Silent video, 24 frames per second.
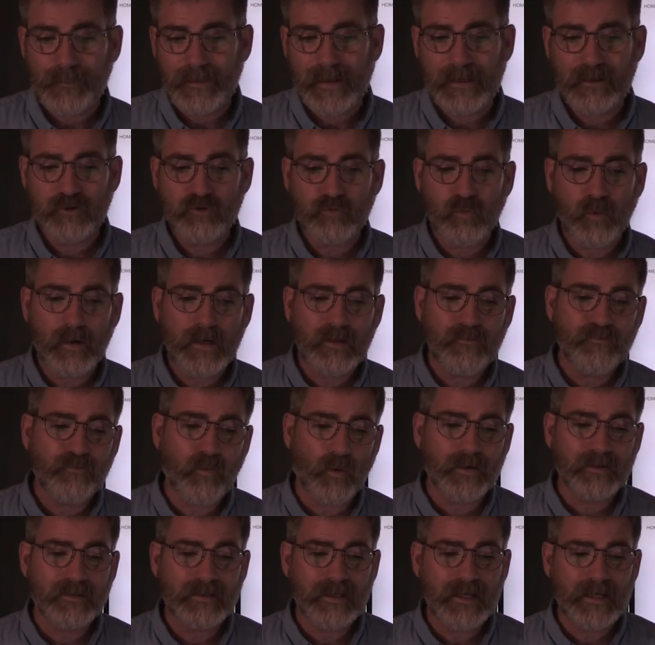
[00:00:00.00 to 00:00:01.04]
in
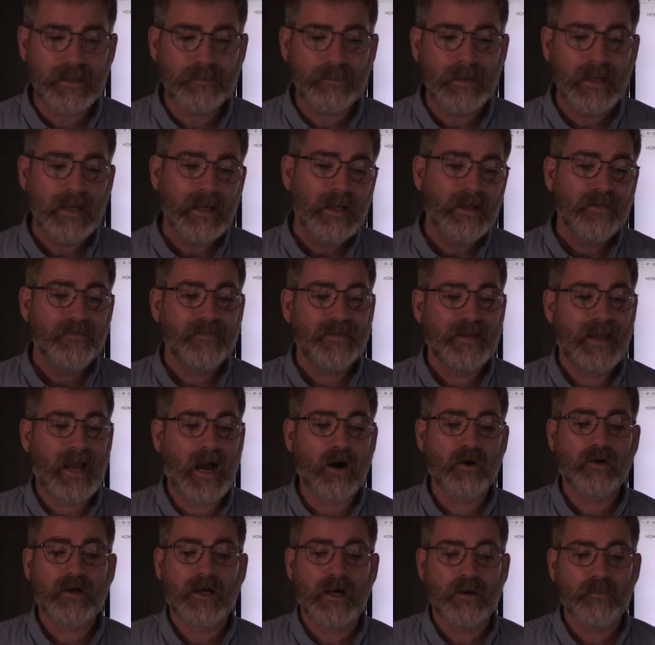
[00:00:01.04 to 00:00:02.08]
2014, the
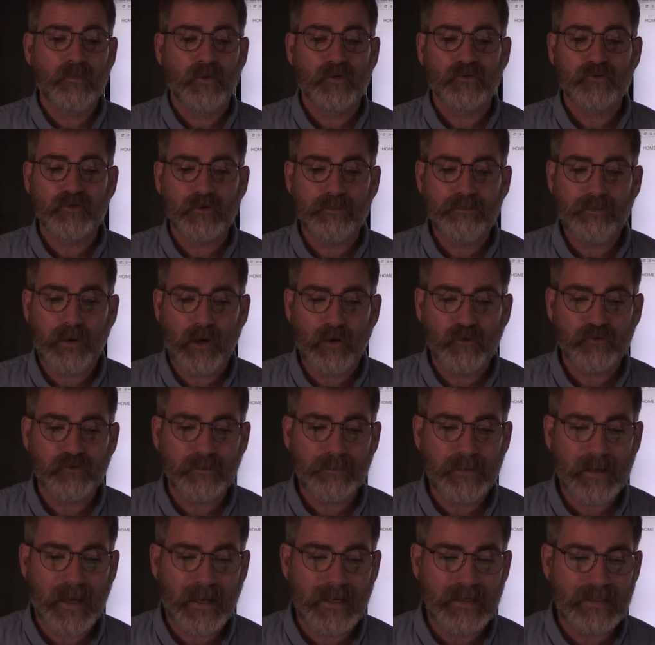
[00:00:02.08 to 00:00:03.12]
outcome was supposed
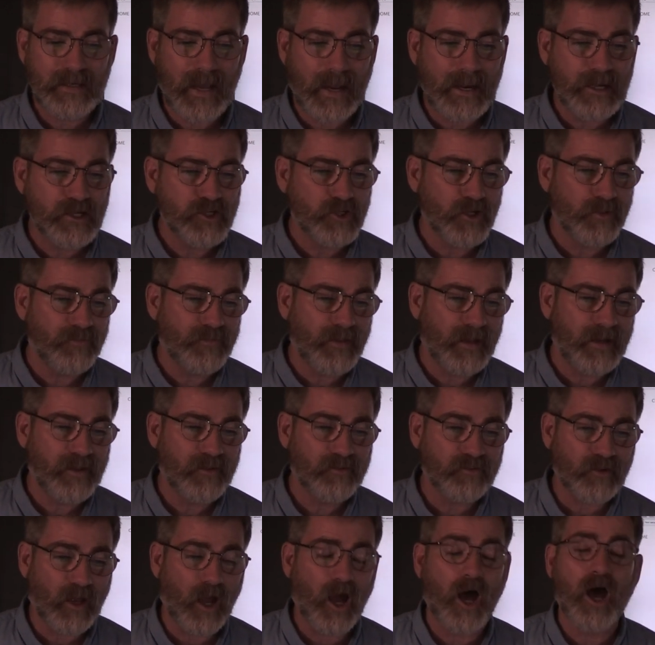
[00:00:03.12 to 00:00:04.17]
to be a nation that
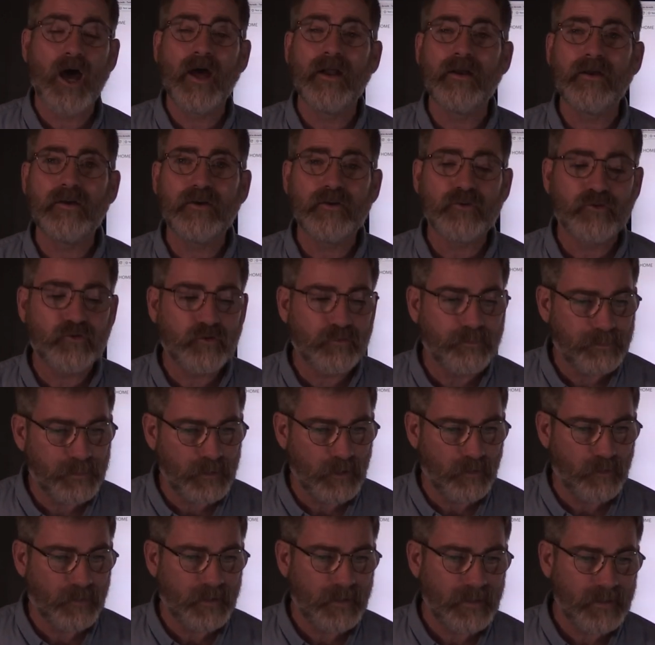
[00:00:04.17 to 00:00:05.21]
is
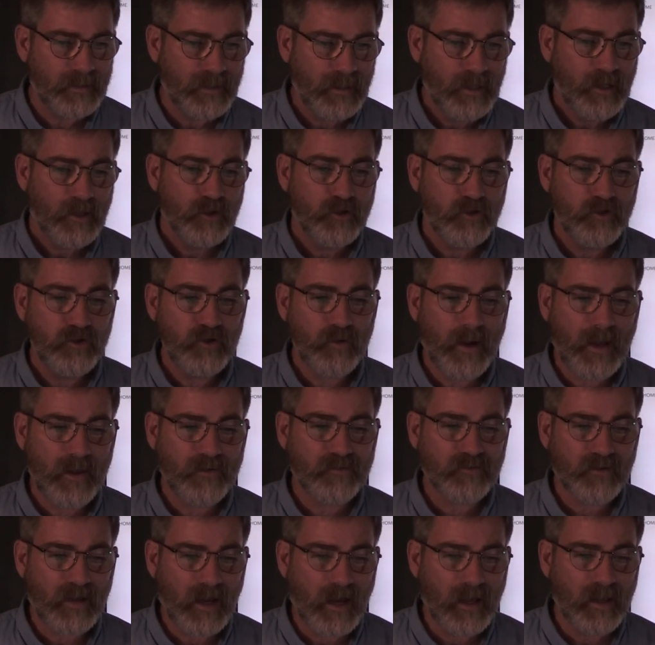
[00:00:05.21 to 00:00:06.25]
undisputed
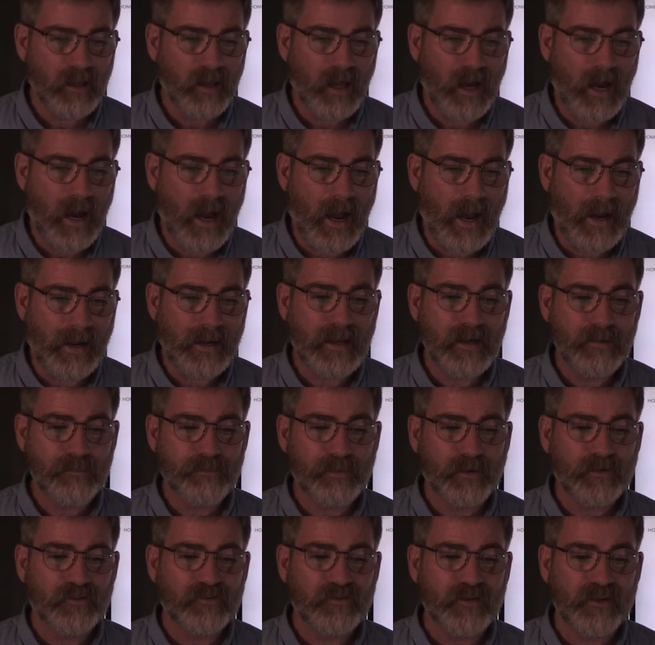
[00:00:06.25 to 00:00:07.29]
U.S. ally and
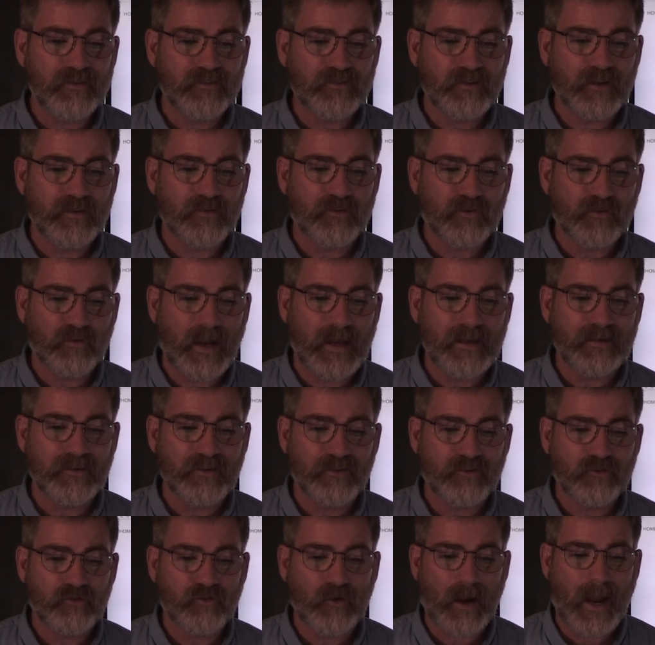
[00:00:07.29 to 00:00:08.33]
persistent threat,
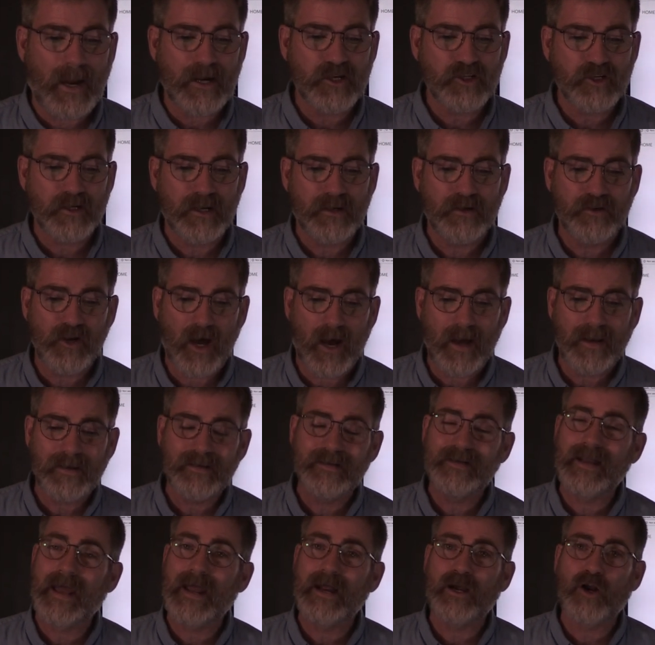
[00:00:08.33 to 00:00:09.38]
distraction, and
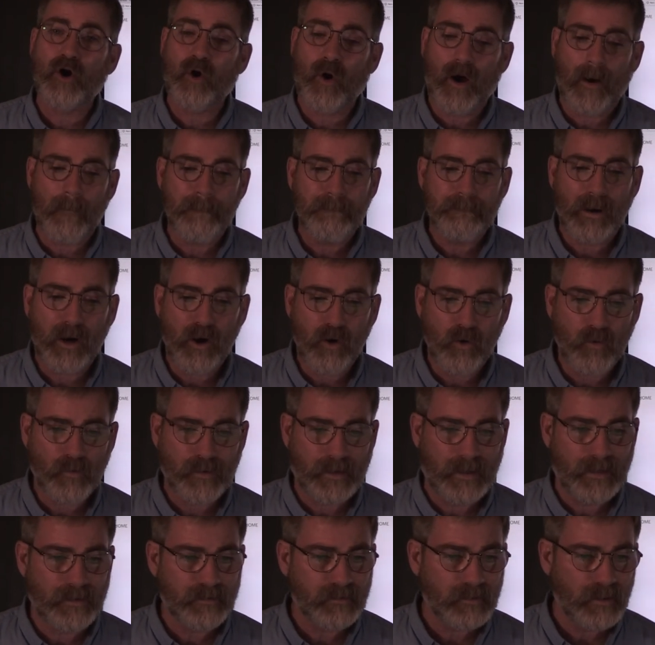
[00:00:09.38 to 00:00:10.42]
non NATO
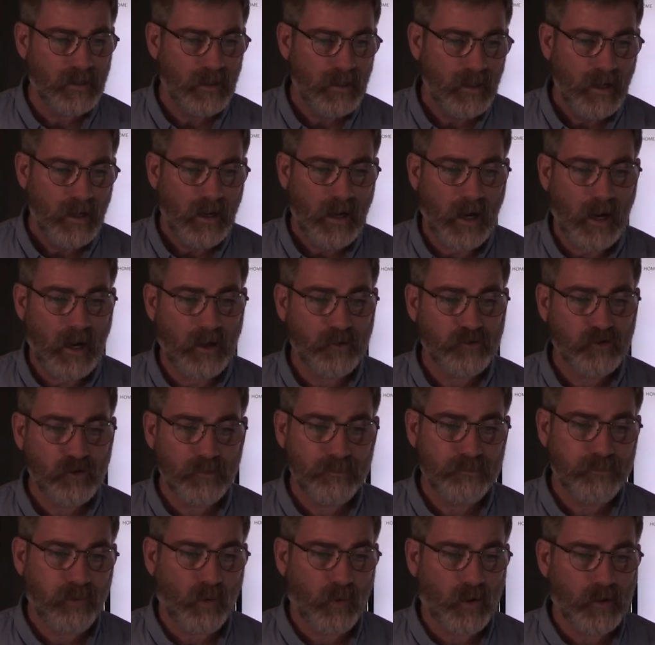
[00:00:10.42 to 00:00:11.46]
opponent uh,
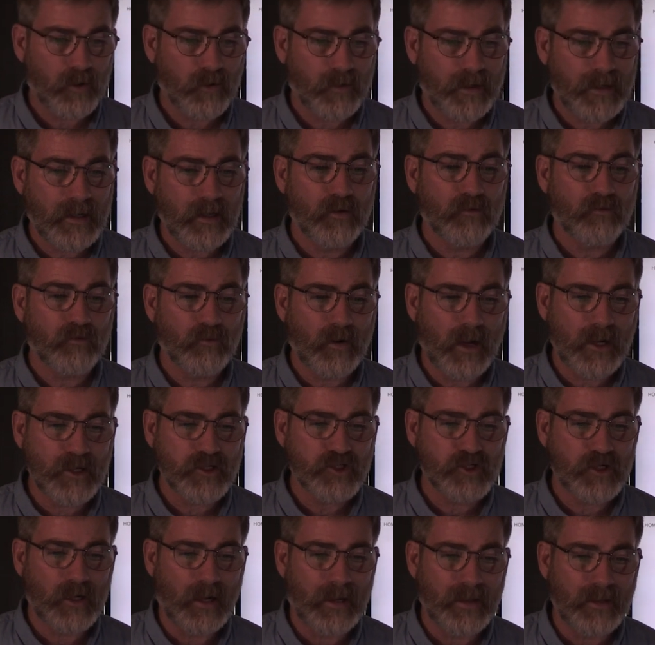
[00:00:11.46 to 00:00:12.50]
to bordering
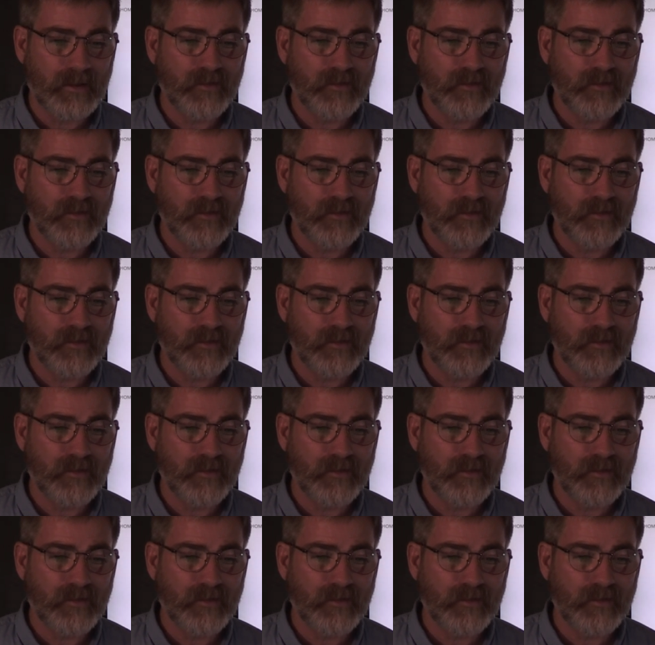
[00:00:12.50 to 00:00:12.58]
Russia.